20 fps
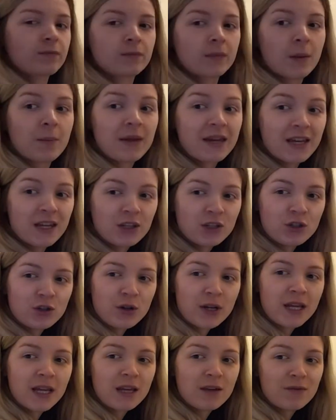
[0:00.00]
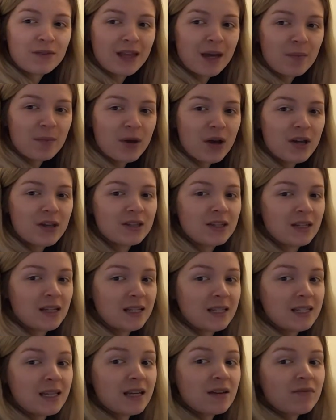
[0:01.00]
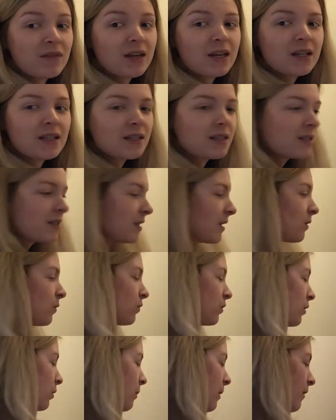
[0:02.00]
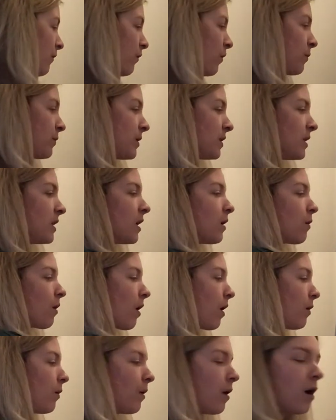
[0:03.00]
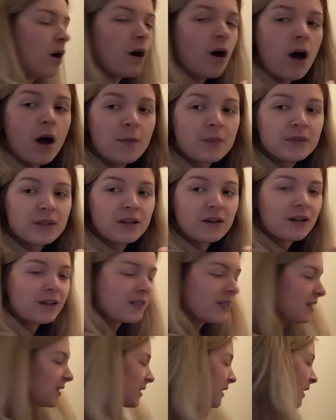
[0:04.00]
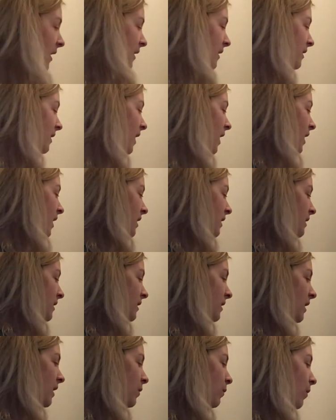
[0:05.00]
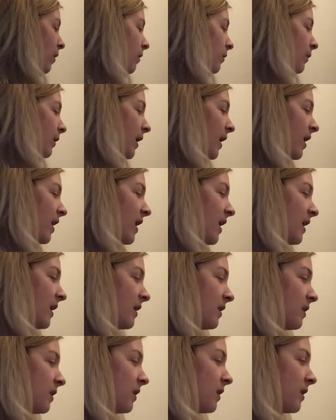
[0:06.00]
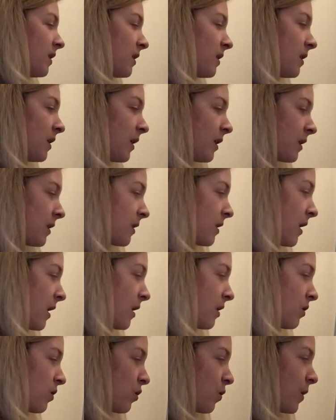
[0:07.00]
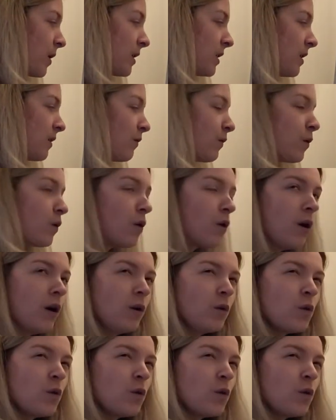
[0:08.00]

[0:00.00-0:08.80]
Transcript: Make it tricky for that person and see if they can still do it from 0 up to 96. 0, 8, 16, 24,